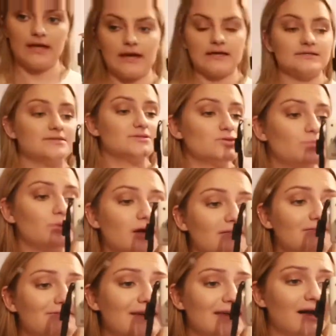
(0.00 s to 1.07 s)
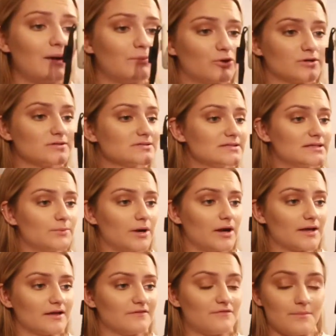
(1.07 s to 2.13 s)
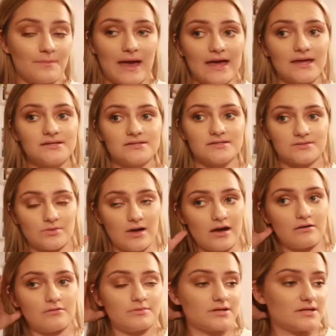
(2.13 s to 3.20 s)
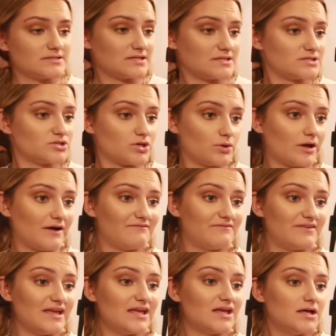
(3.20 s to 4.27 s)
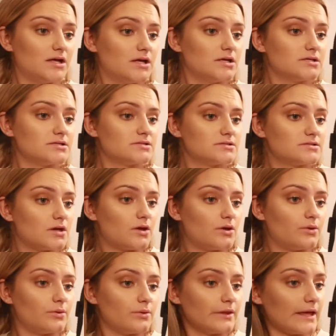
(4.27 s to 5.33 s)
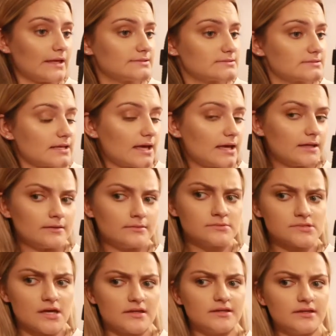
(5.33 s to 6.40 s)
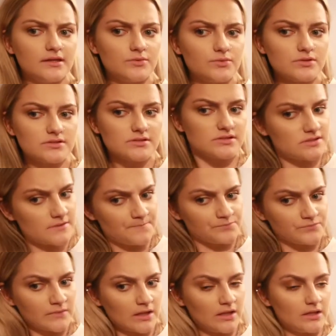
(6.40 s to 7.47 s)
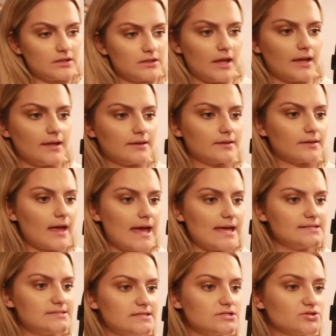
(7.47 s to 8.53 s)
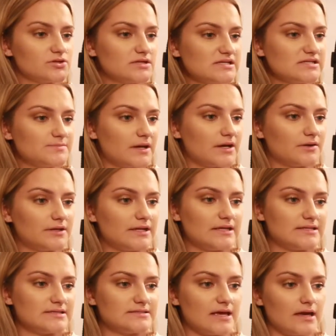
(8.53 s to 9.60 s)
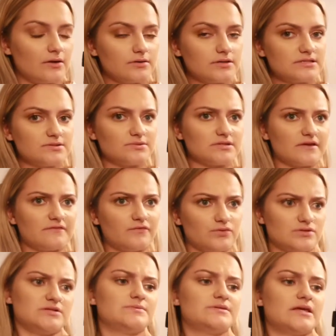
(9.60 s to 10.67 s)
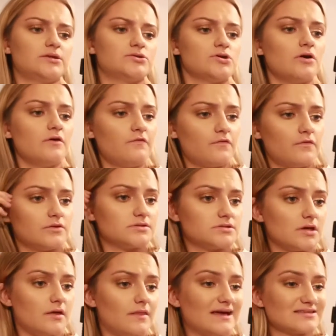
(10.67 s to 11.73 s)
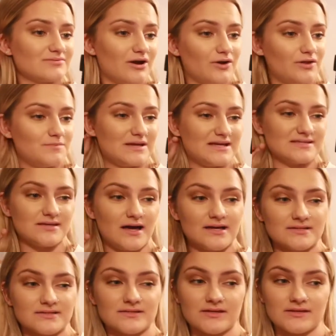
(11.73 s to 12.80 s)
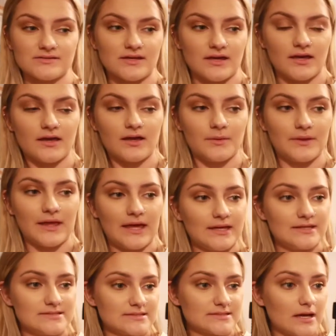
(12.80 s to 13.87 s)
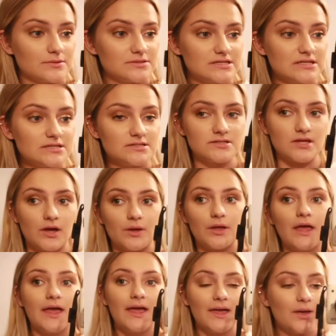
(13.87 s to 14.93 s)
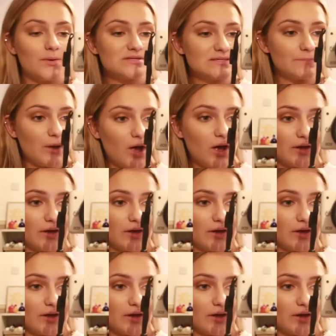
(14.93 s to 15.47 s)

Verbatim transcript: yeah, it's super comfy. I'm constantly wearing it for bed as well because it's so comfy. So yes, and I think it was like eighteen dollars, but I got it in the sale because it was like forty percent off, so that's why I got the bigger size, because I was like, I'm getting it discounted, so it was a buy.